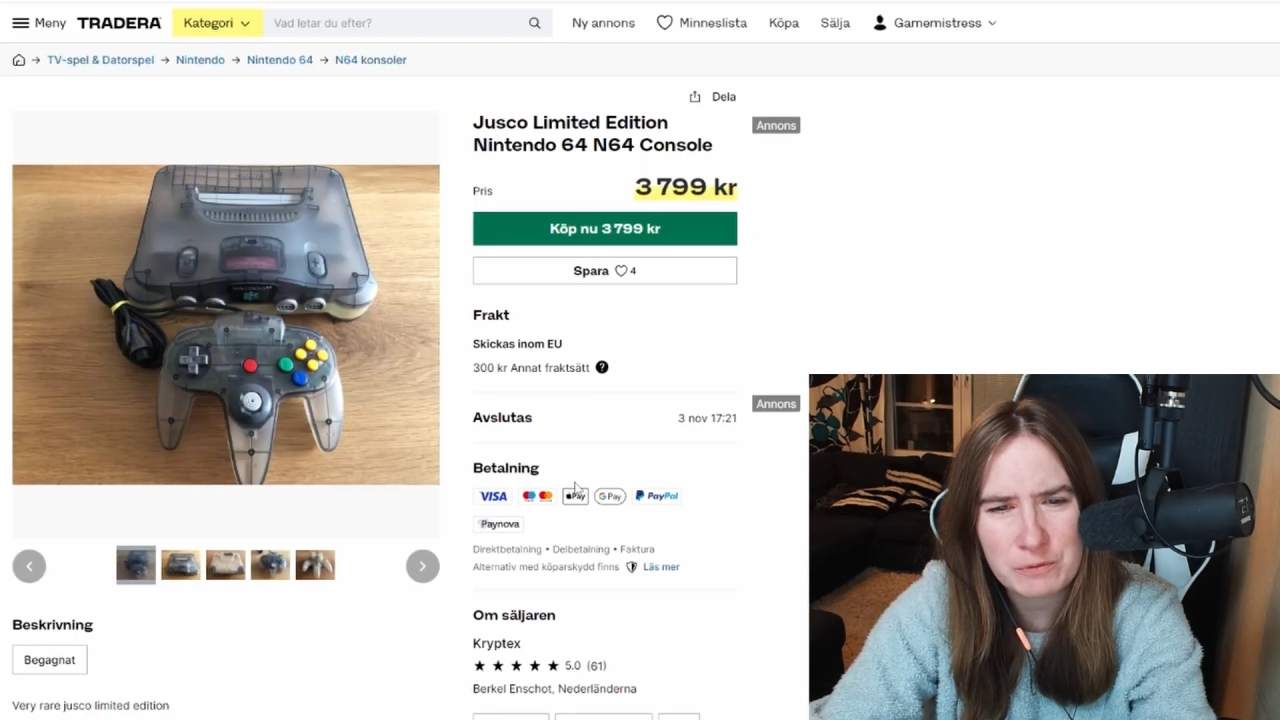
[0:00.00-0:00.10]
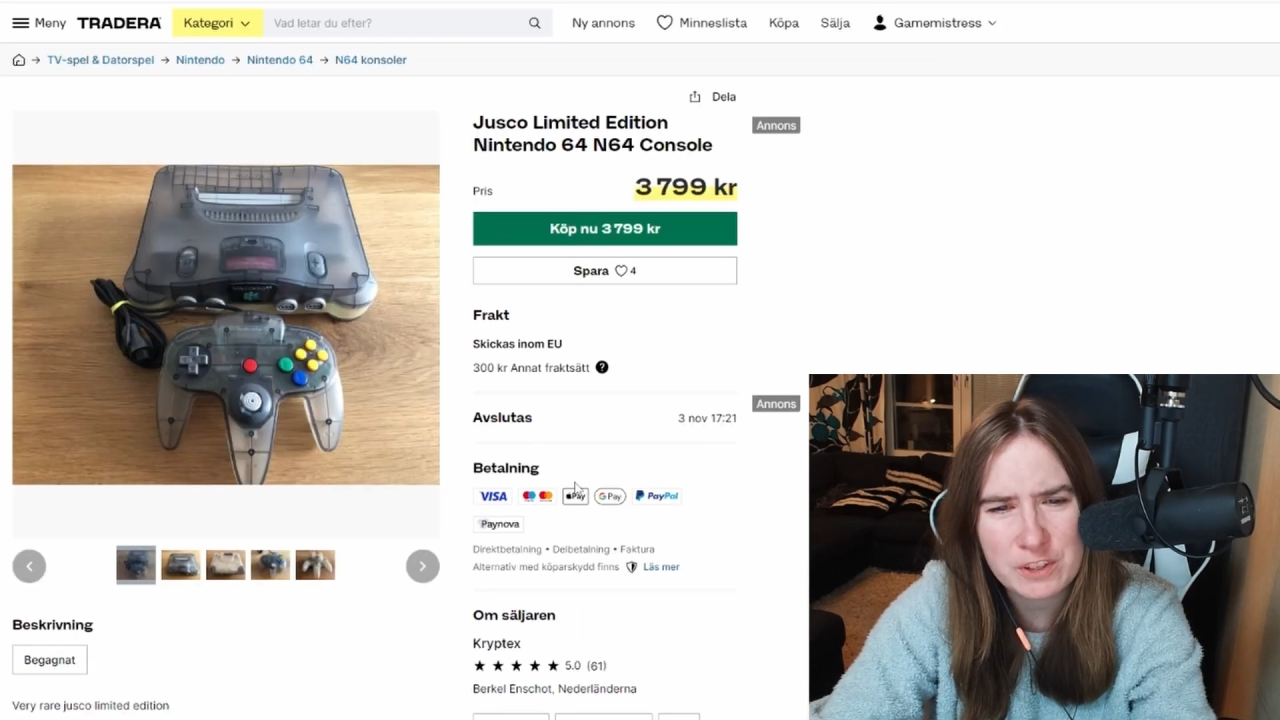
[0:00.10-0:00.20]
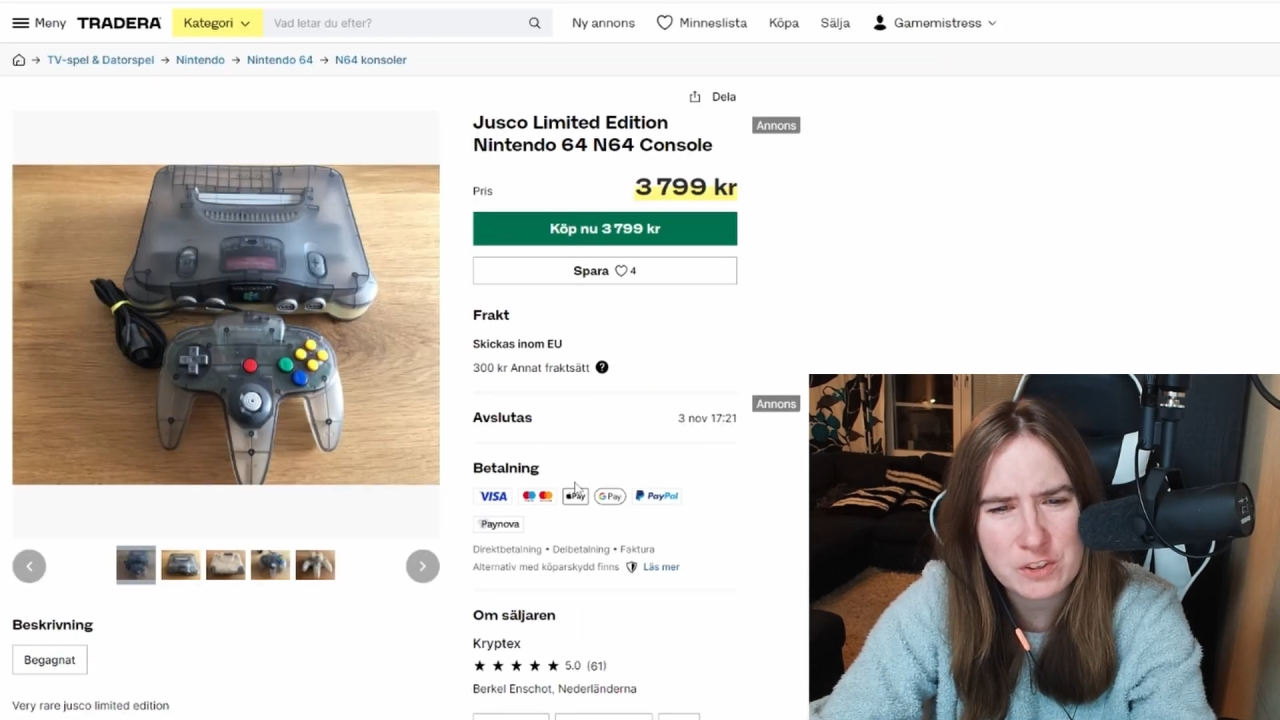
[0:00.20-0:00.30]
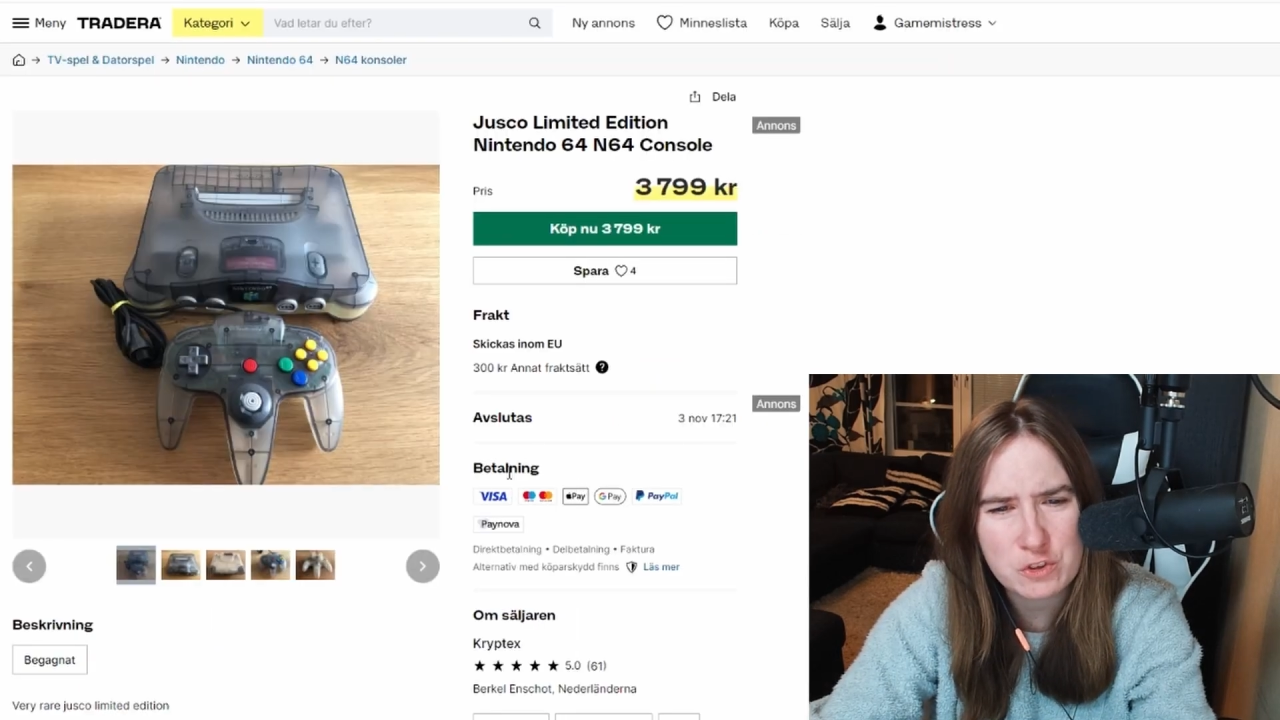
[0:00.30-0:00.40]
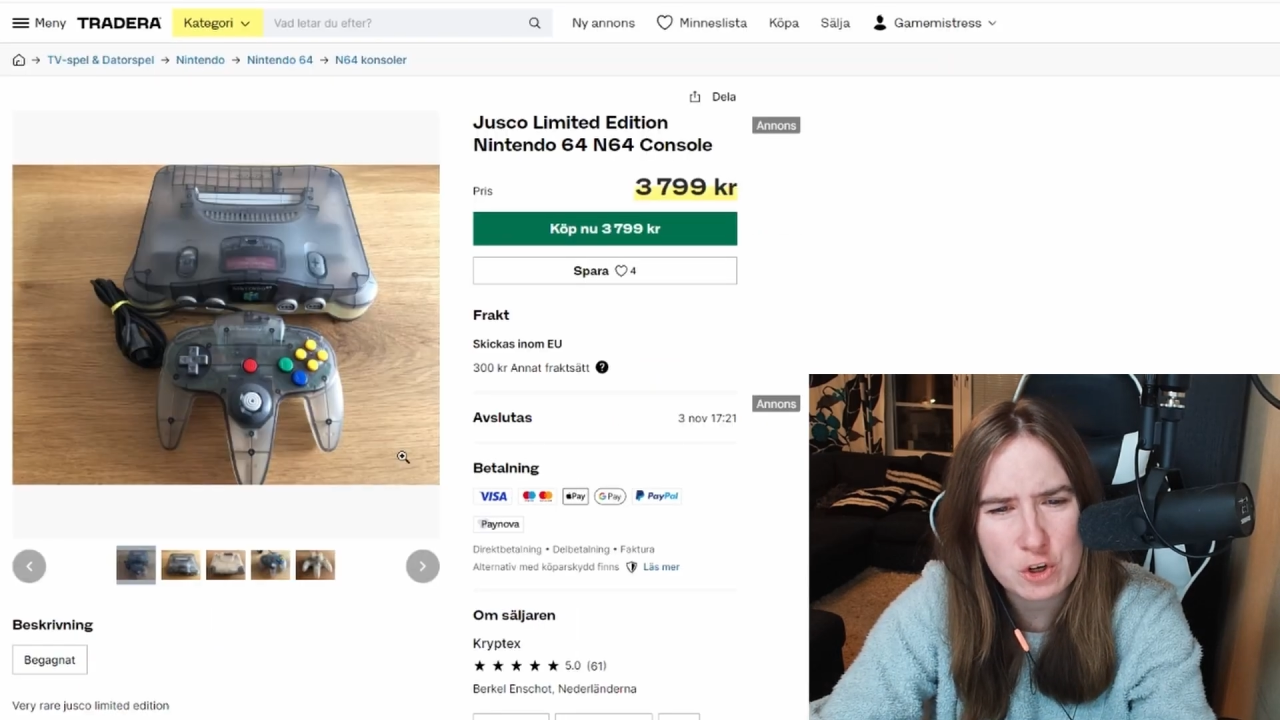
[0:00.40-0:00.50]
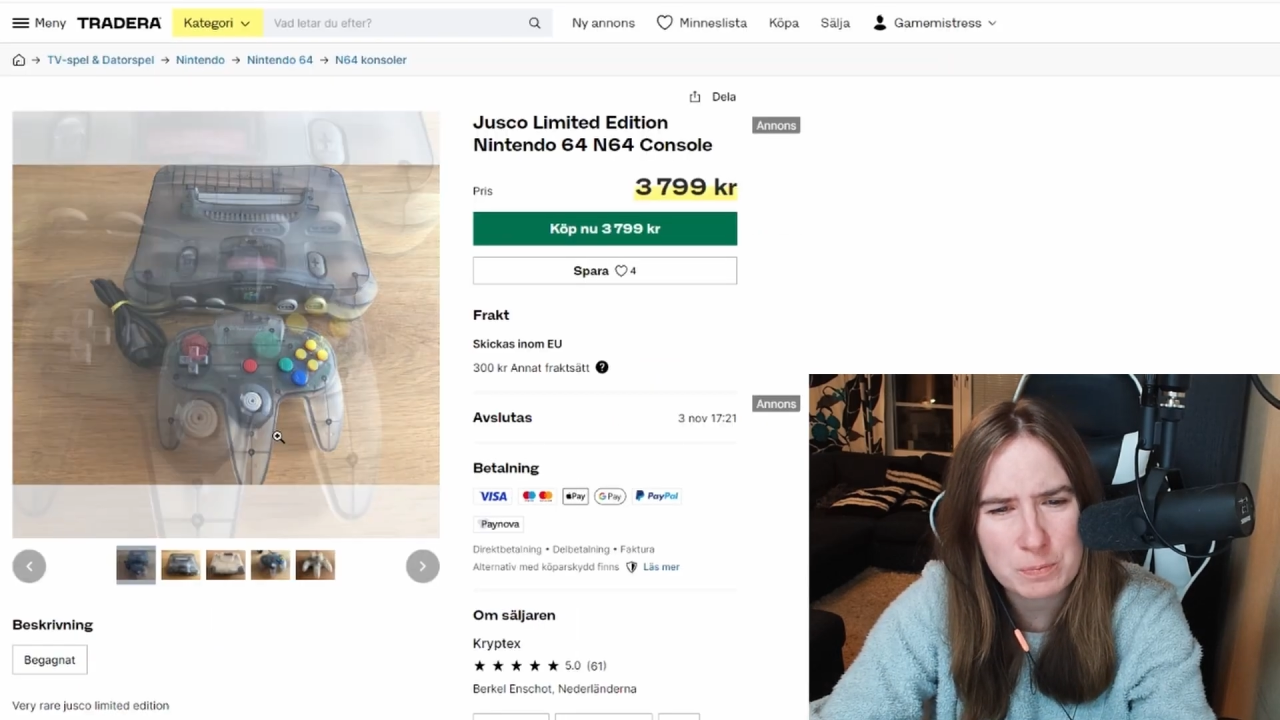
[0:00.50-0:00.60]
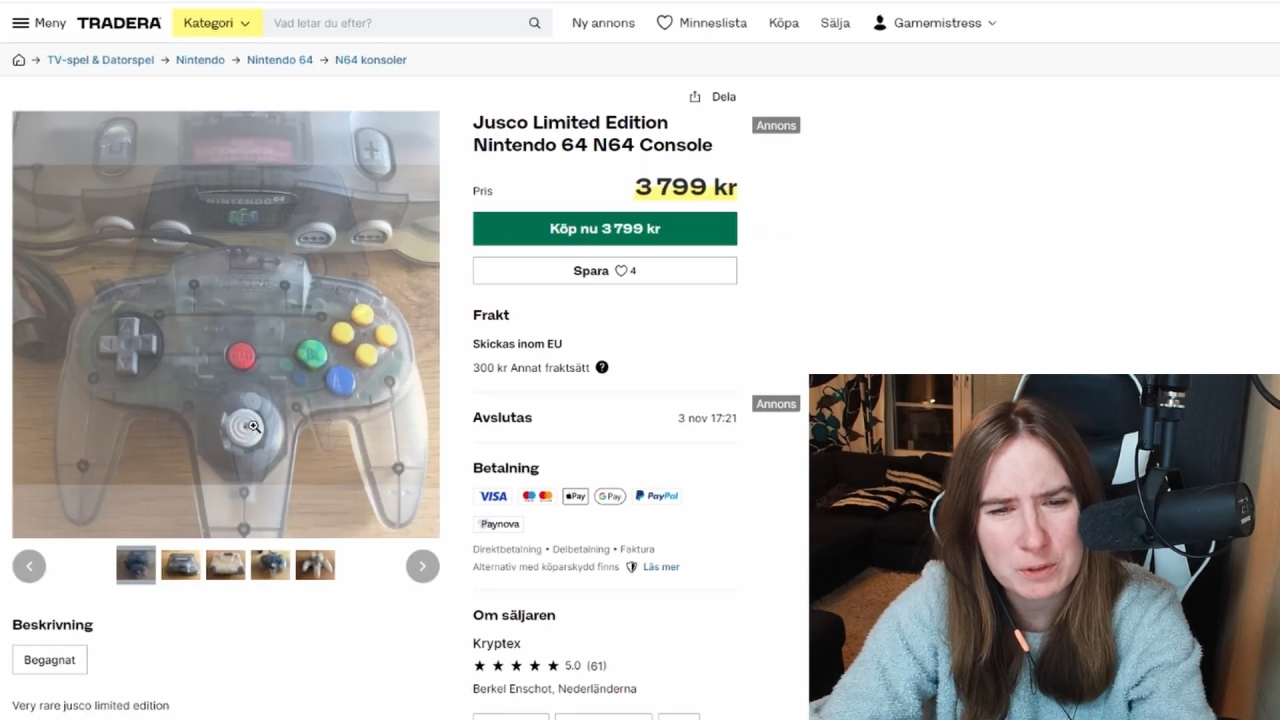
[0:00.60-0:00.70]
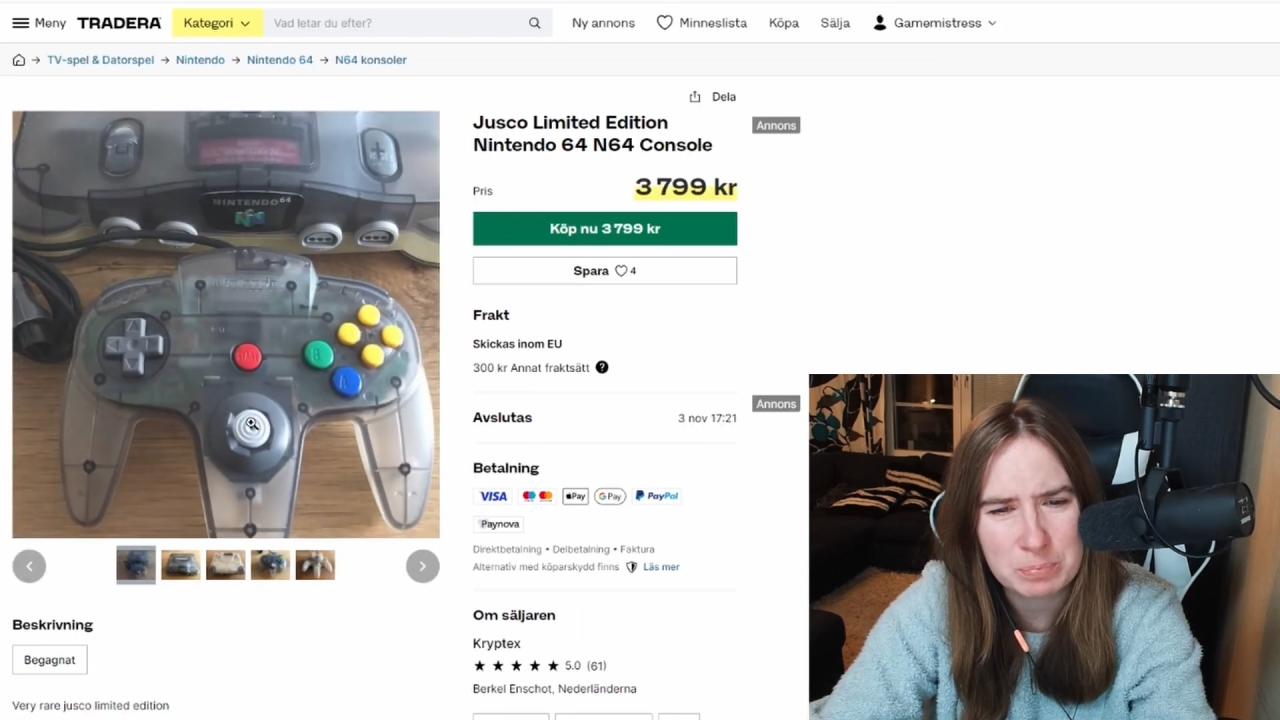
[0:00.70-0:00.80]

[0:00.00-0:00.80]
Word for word: these stupid